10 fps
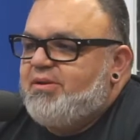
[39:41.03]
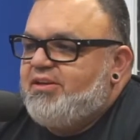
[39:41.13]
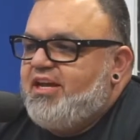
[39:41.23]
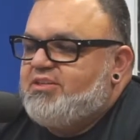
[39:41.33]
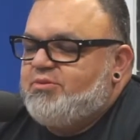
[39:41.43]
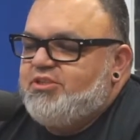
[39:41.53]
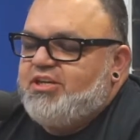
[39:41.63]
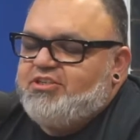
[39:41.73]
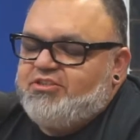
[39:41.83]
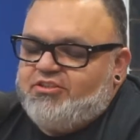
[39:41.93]

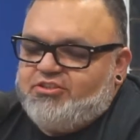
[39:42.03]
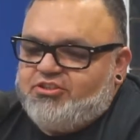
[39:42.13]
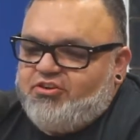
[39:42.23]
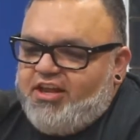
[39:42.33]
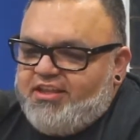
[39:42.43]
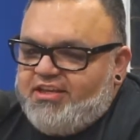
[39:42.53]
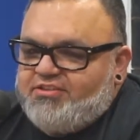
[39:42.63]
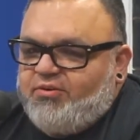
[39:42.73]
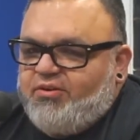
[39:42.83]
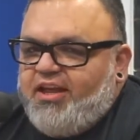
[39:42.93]
You should try this,
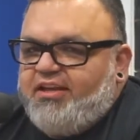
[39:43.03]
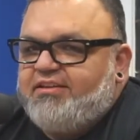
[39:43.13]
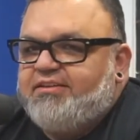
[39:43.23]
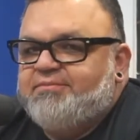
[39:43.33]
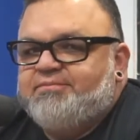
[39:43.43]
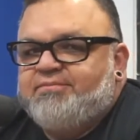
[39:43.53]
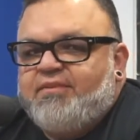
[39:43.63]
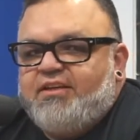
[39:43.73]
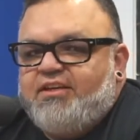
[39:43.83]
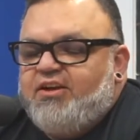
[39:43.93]
or like,
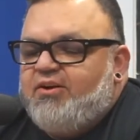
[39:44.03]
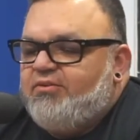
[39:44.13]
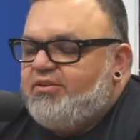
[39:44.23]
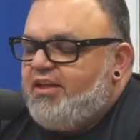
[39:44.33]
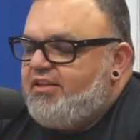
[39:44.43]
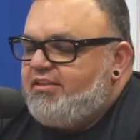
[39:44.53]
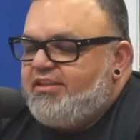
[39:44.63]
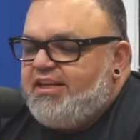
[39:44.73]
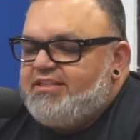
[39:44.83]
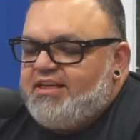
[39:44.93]
I think the
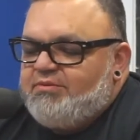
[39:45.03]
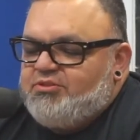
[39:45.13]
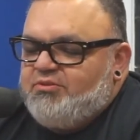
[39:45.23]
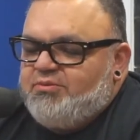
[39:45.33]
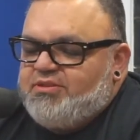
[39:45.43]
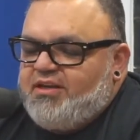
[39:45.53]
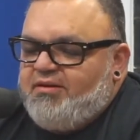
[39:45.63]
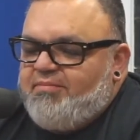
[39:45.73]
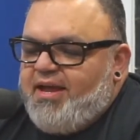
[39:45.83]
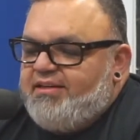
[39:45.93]
latest thing I was doing was
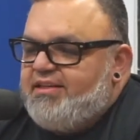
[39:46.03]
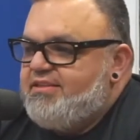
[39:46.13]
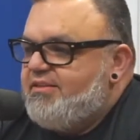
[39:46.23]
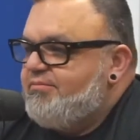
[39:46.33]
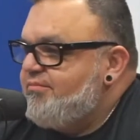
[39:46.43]
magnesium.